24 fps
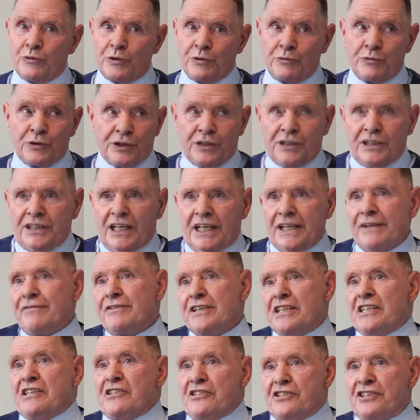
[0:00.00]
with
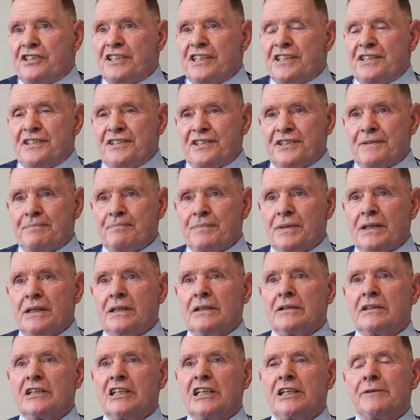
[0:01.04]
diving incidents,
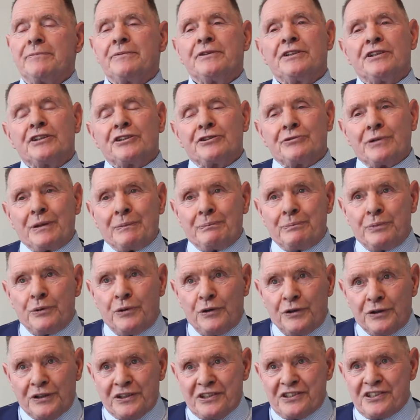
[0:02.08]
carbon monoxide
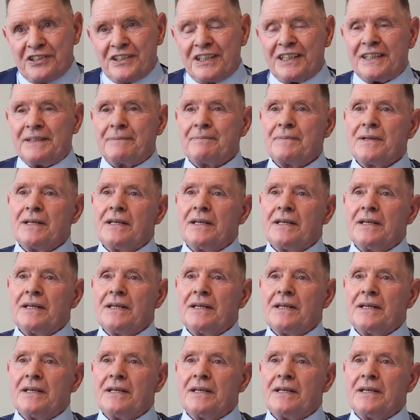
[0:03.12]
poisoning,